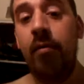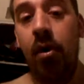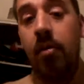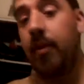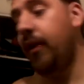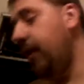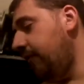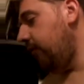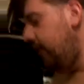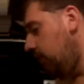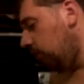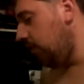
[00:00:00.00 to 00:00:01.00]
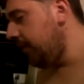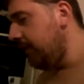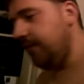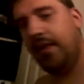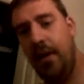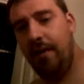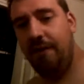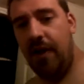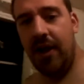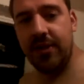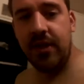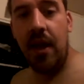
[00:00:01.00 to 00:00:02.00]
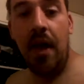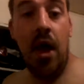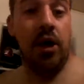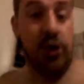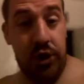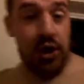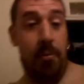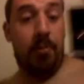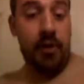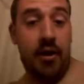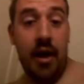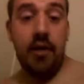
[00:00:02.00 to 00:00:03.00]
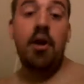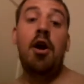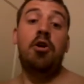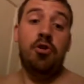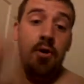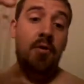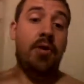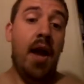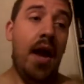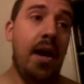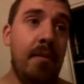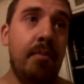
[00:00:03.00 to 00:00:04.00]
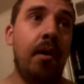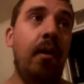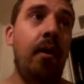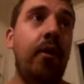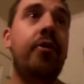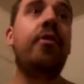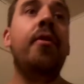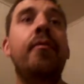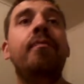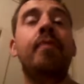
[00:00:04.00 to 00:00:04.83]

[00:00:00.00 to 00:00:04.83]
Roman gets kneed in the face. Super kicked. 2 cannonballs.